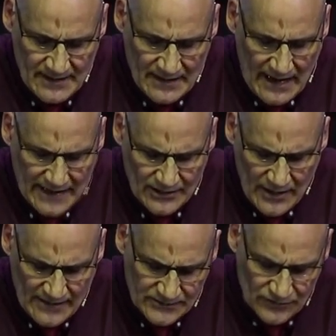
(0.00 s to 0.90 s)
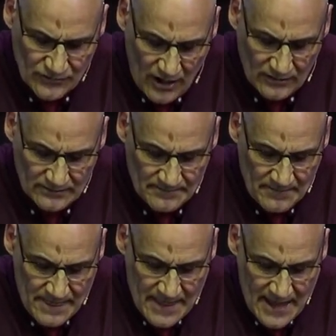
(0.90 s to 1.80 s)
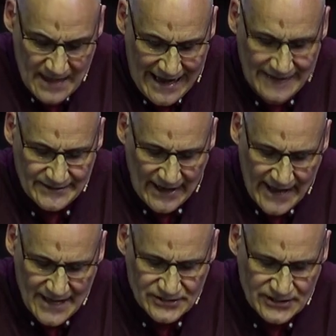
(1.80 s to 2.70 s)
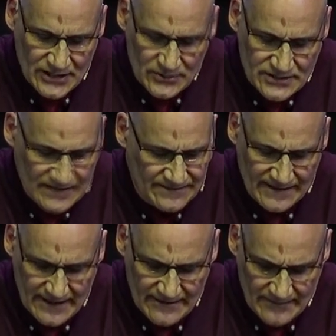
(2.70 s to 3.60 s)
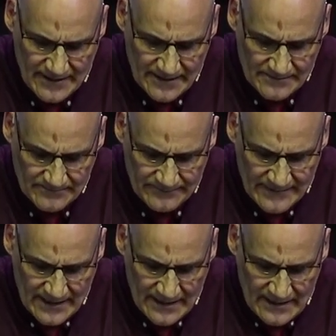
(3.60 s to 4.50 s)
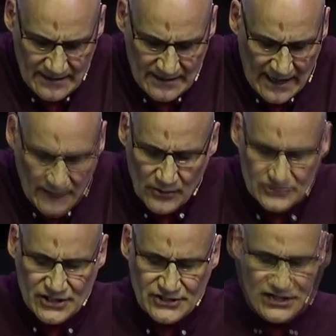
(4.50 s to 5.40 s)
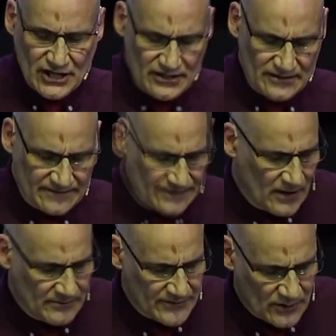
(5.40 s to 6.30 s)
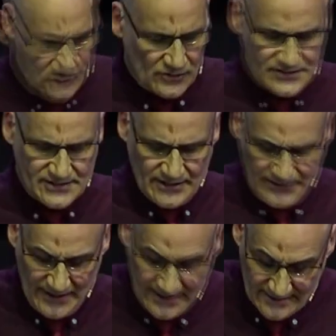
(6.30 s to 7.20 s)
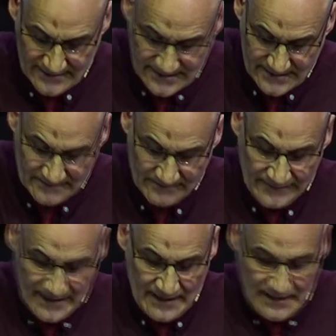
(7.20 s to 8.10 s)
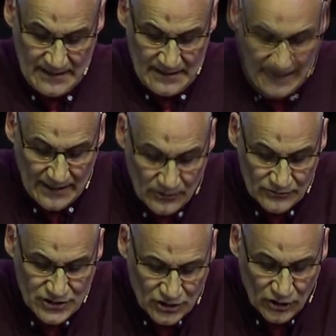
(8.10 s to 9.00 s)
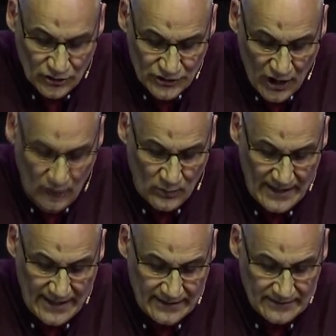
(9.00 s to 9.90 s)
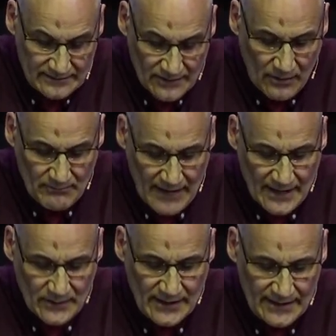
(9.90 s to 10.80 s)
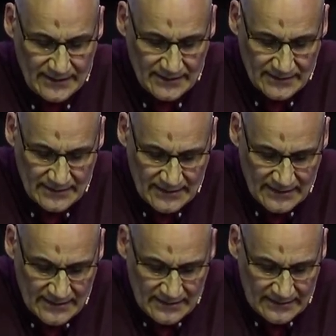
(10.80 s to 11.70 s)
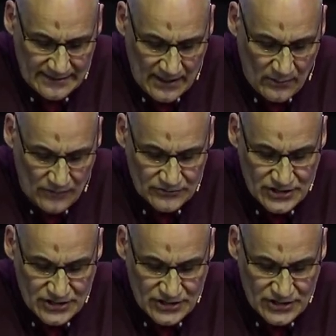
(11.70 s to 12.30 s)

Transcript: I know I've done wrong, and I ask you to forgive me. I want to turn from those things. I want to go your way, not my way. And I want to